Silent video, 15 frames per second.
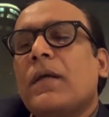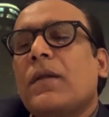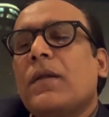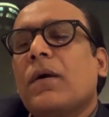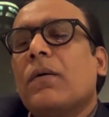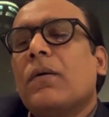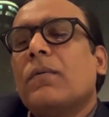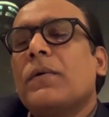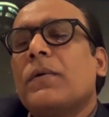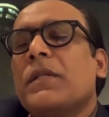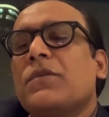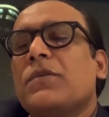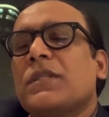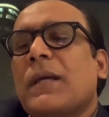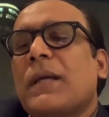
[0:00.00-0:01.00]
you know, we
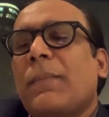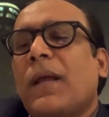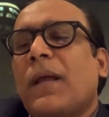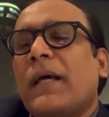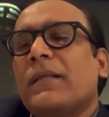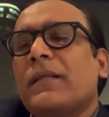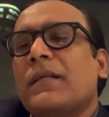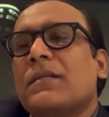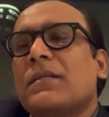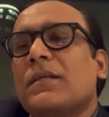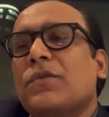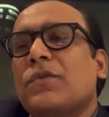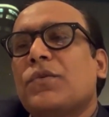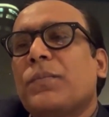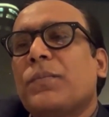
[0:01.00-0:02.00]
need to supply
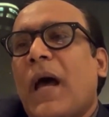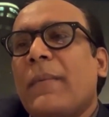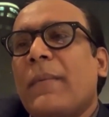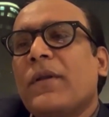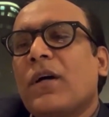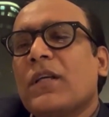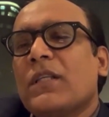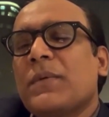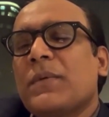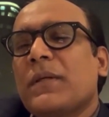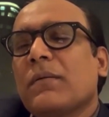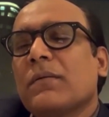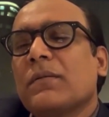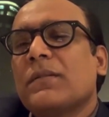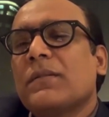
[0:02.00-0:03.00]
this to private
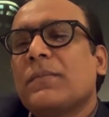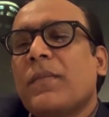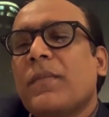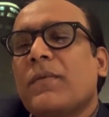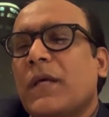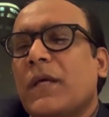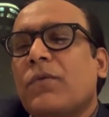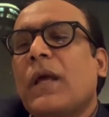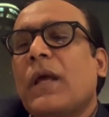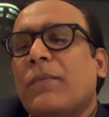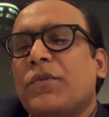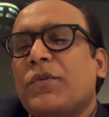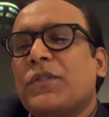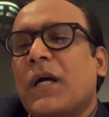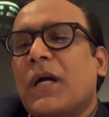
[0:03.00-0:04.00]
hospitals, then we'll
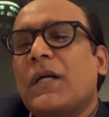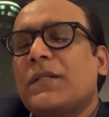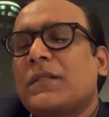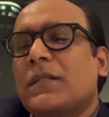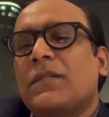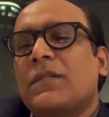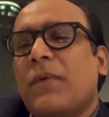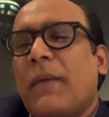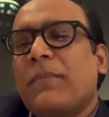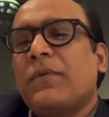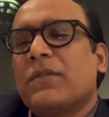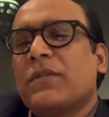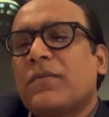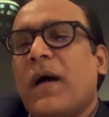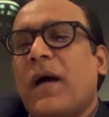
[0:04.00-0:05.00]
have to charge this
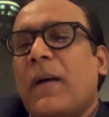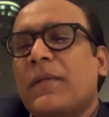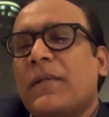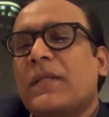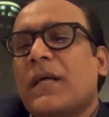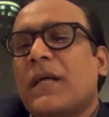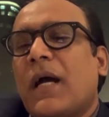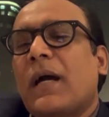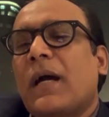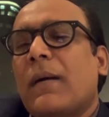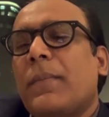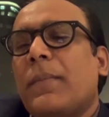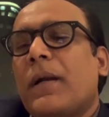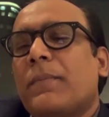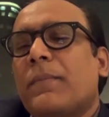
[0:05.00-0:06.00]
5,500
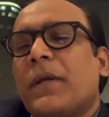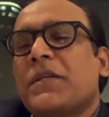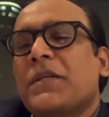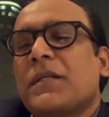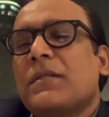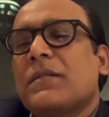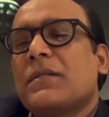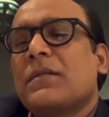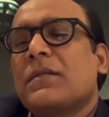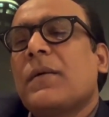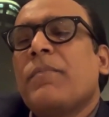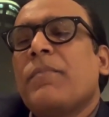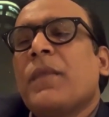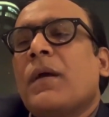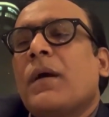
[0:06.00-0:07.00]
taka per patient.
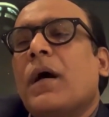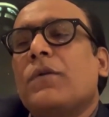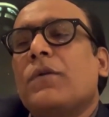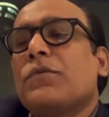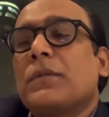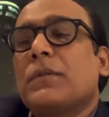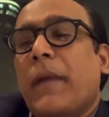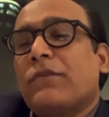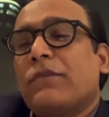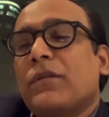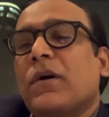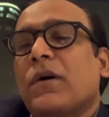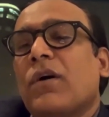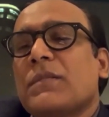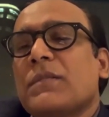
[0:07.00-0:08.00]

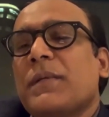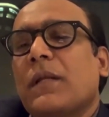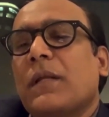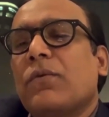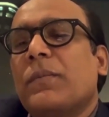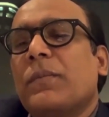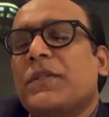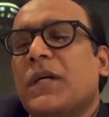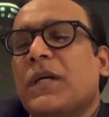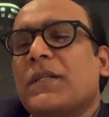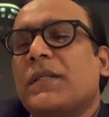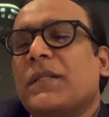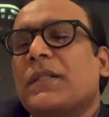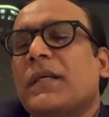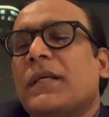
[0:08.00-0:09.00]
Actually, the hospital will be
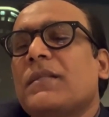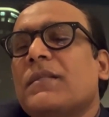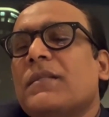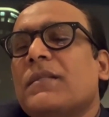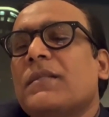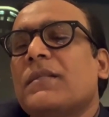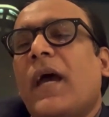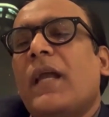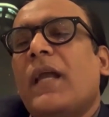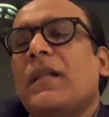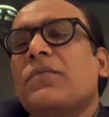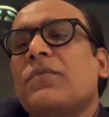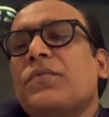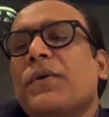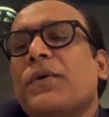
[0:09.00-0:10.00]
charging this.
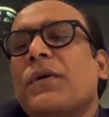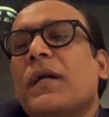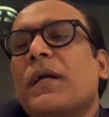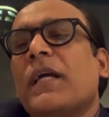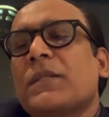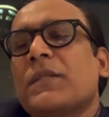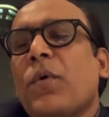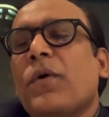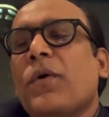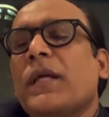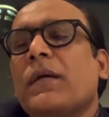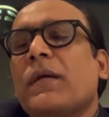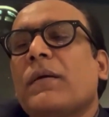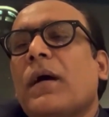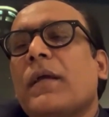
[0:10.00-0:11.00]
And if you're
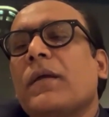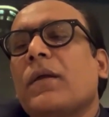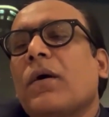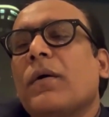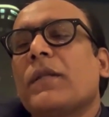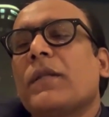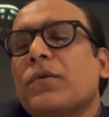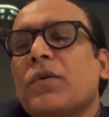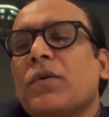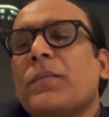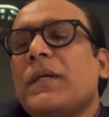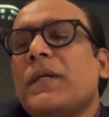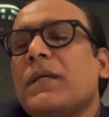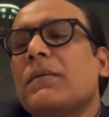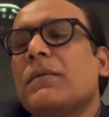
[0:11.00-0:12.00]
exporting, you know, it
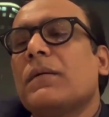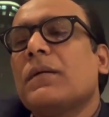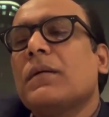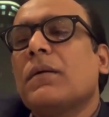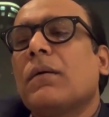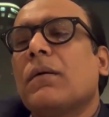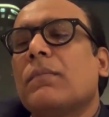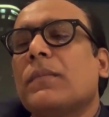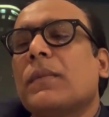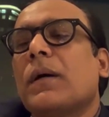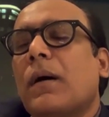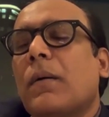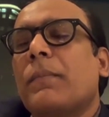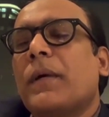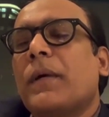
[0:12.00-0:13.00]
could be, you know,
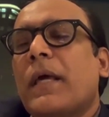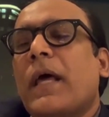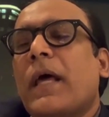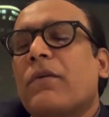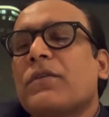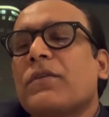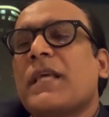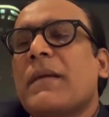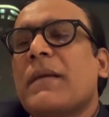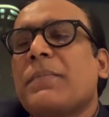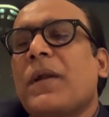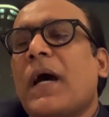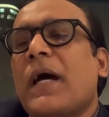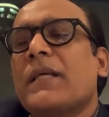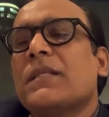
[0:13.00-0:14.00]
around the same
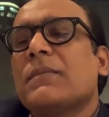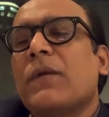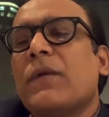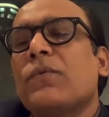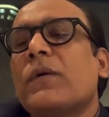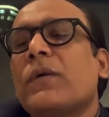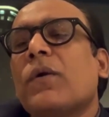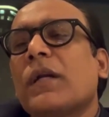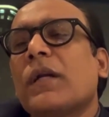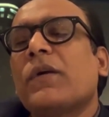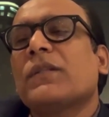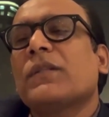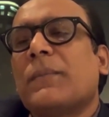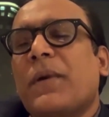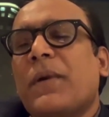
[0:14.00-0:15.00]
price, but we're
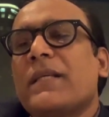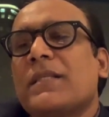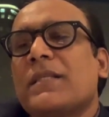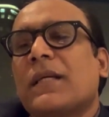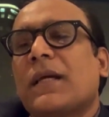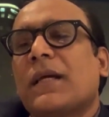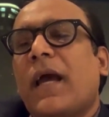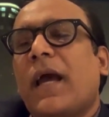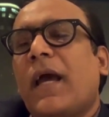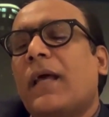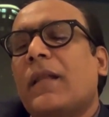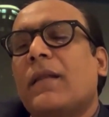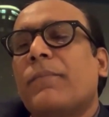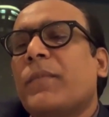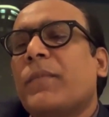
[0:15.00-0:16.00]
working on the pricing.
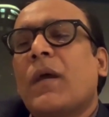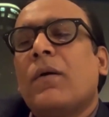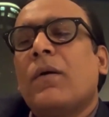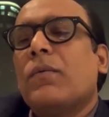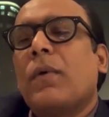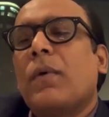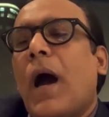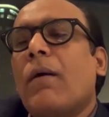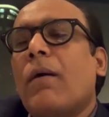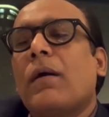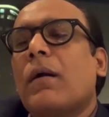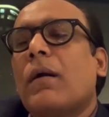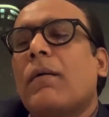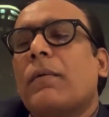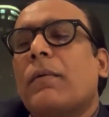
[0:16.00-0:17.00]
And
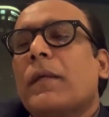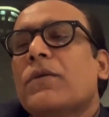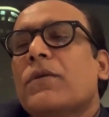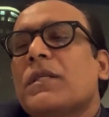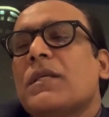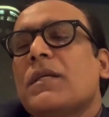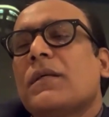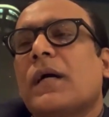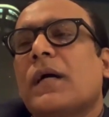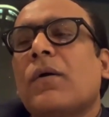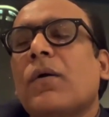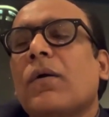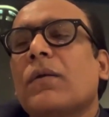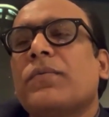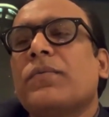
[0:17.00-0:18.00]
the
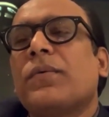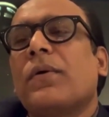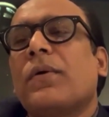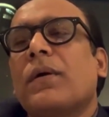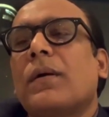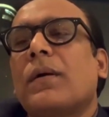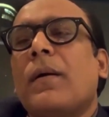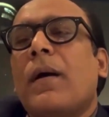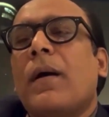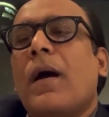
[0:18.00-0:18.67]
goal for